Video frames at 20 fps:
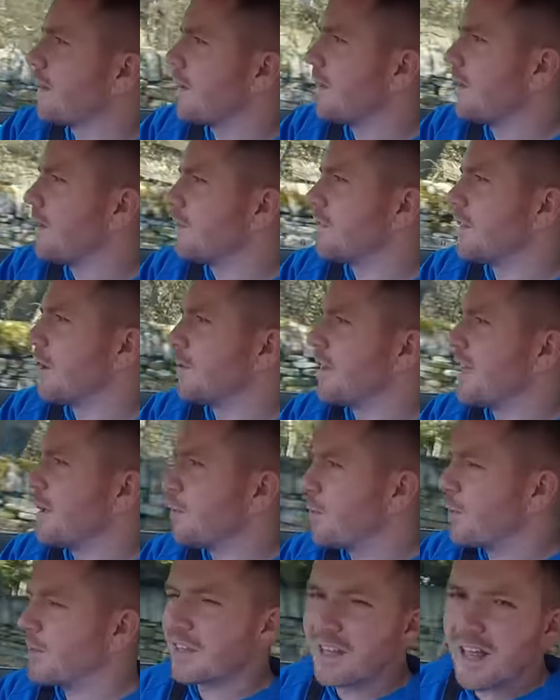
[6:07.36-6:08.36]
So keep
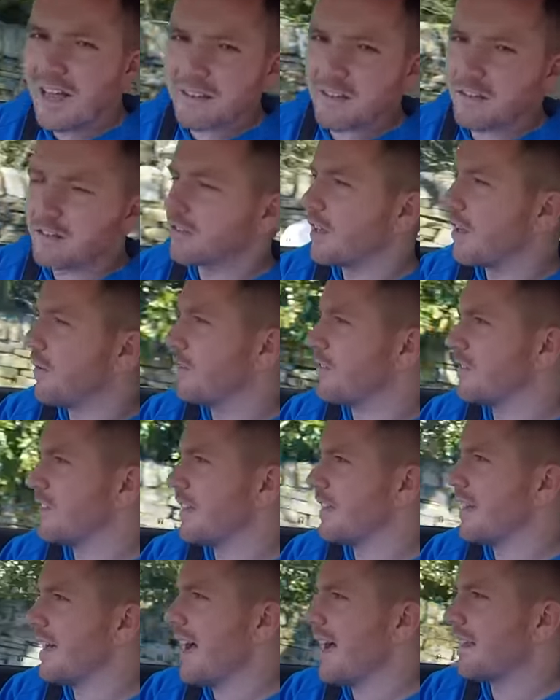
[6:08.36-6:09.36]
up with the Lexus
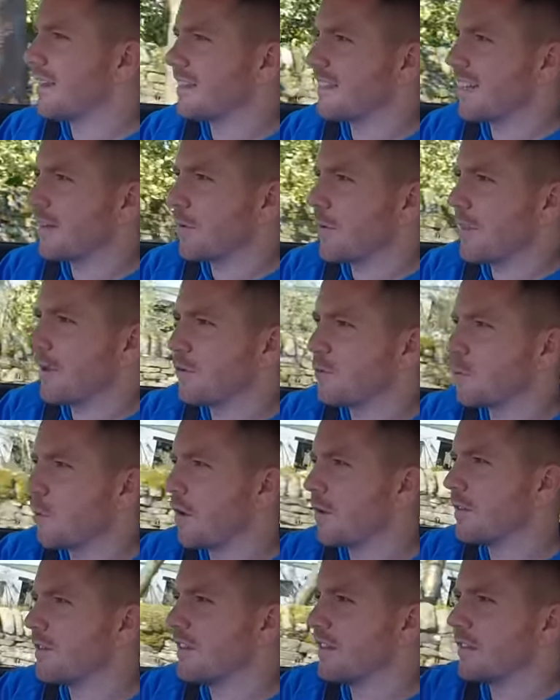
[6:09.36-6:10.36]
servicing and stick one of those
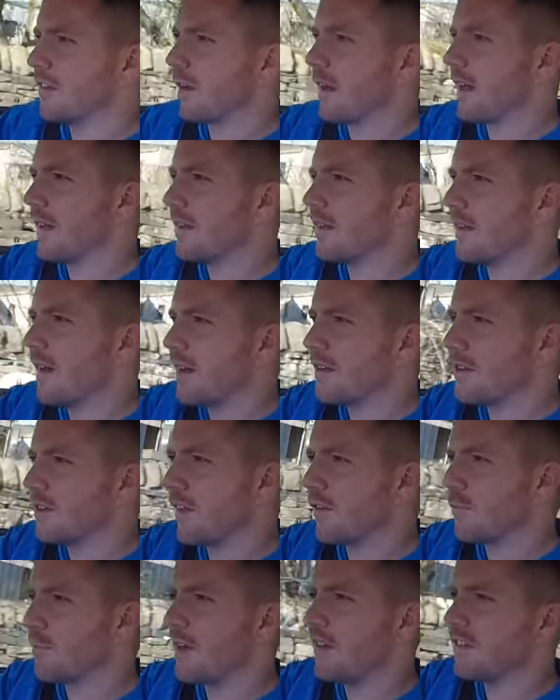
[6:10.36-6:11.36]
warranties on it, and you'll
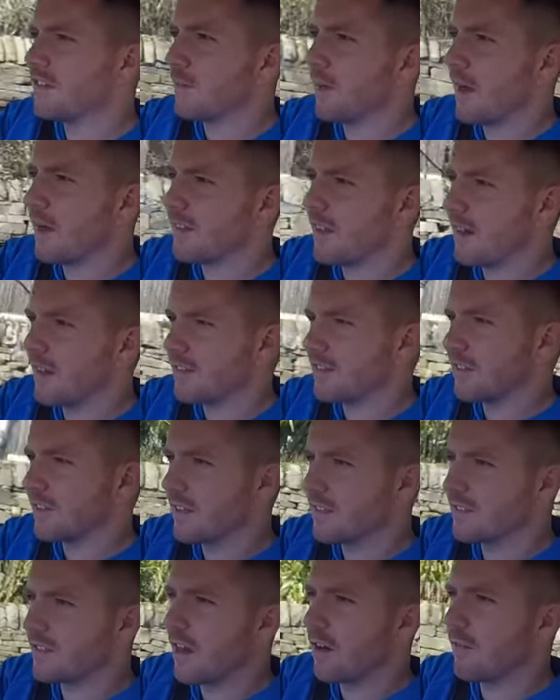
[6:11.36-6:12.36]
have peace of mind then until
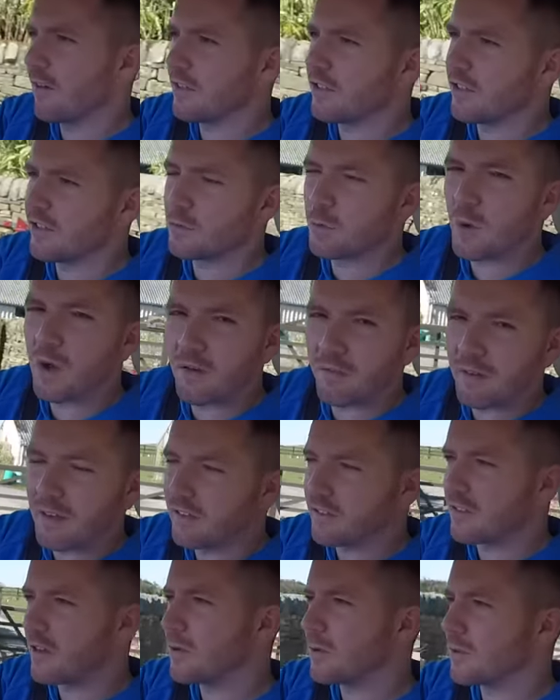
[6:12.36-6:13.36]
this car reaches twelve
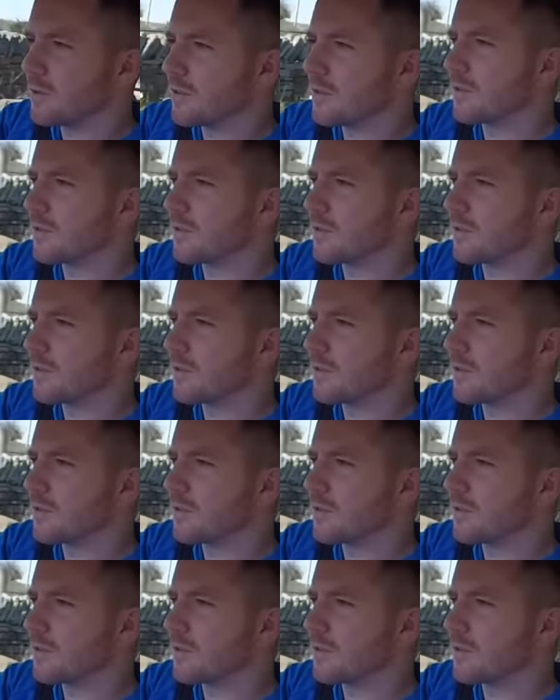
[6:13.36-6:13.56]
years old.